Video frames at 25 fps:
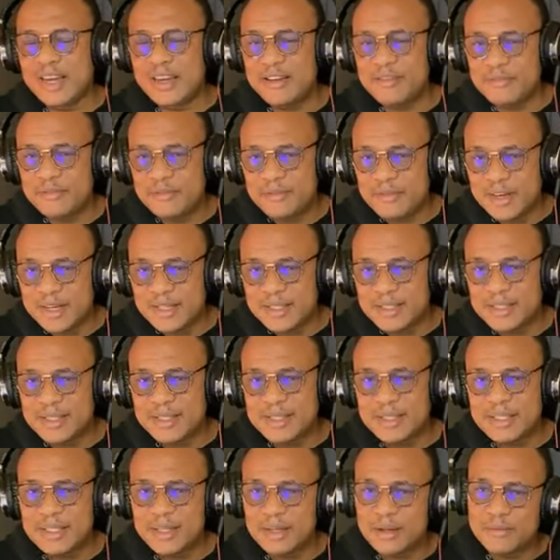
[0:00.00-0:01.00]

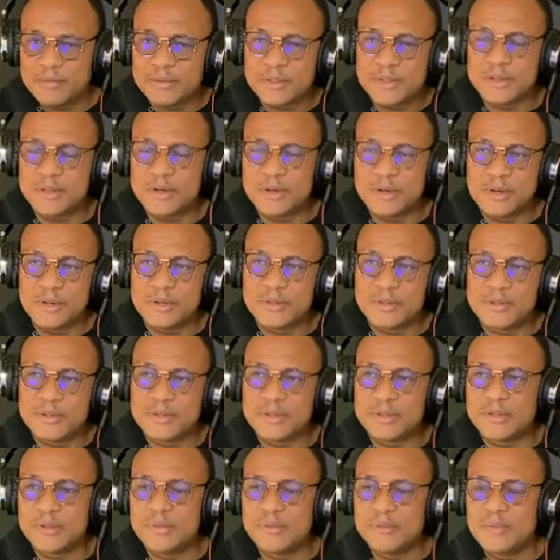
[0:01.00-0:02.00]
diversity of
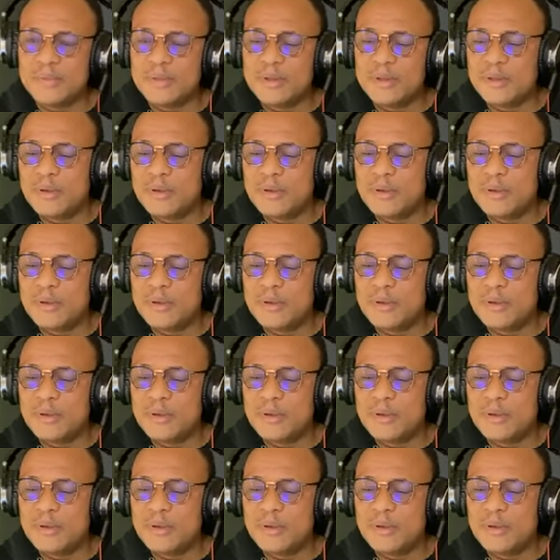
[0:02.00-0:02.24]
tongues,